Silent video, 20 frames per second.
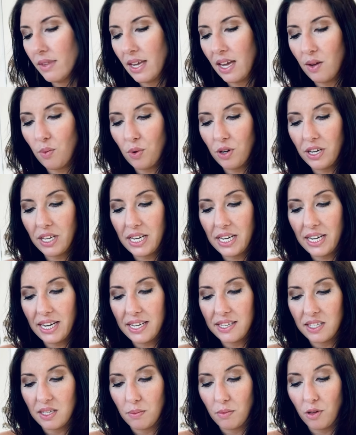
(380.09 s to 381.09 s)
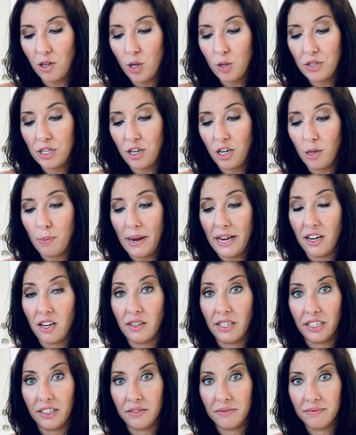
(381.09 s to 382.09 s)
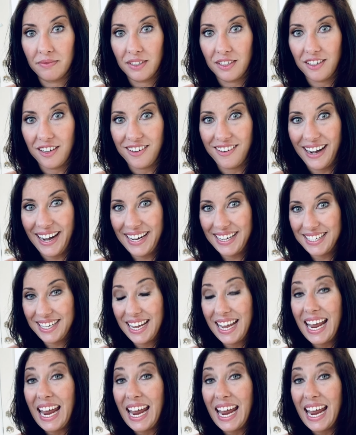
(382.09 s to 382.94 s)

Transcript: And we're gonna get some glow in the dark paint on there, all right?